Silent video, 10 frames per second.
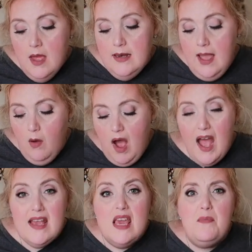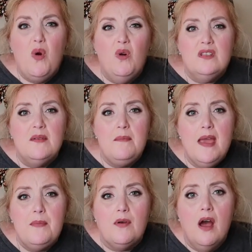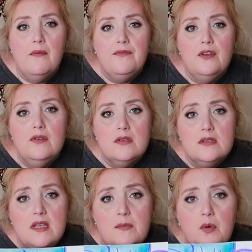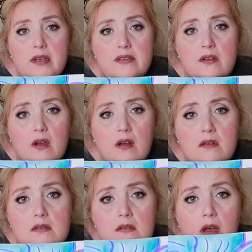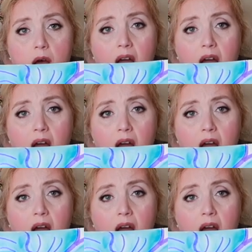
Now, I keep holding my paper up for you to see, boys and girls.